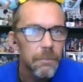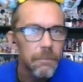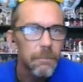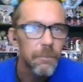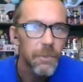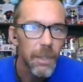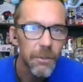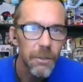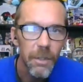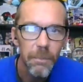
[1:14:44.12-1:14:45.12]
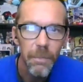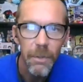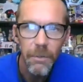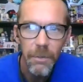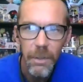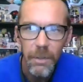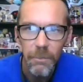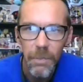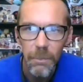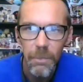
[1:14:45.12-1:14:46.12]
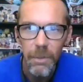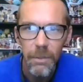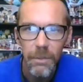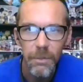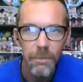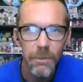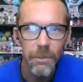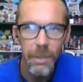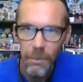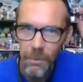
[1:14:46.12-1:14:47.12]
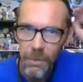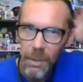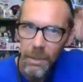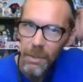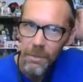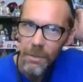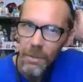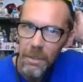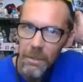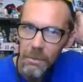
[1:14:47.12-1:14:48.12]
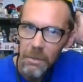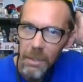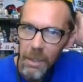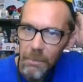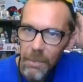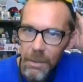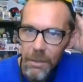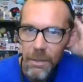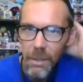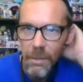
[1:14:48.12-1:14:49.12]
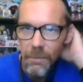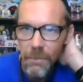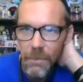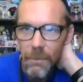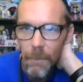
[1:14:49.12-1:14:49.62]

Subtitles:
change it up a little to give people, because Janine was saying how she likes looking at me and Steve's